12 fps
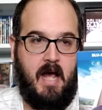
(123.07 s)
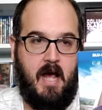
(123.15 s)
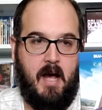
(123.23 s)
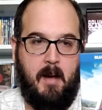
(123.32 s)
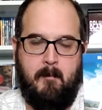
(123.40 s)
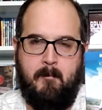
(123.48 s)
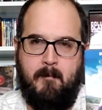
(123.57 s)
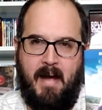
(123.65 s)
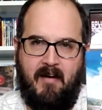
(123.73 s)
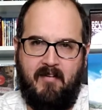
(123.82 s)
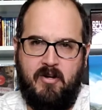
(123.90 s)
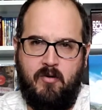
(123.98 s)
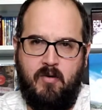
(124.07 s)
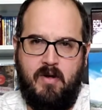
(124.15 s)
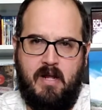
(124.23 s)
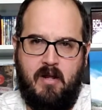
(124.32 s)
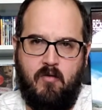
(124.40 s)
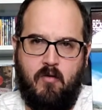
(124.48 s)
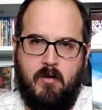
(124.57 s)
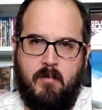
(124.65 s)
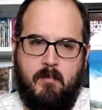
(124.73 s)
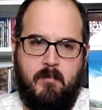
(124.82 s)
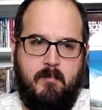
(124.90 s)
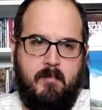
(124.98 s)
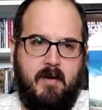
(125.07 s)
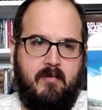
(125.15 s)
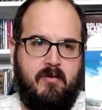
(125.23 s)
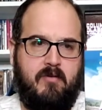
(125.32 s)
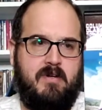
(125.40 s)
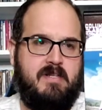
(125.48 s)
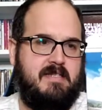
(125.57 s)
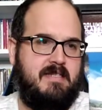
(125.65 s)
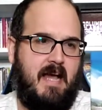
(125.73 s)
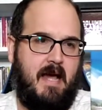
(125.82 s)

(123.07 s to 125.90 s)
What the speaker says: Malinois or Malinois.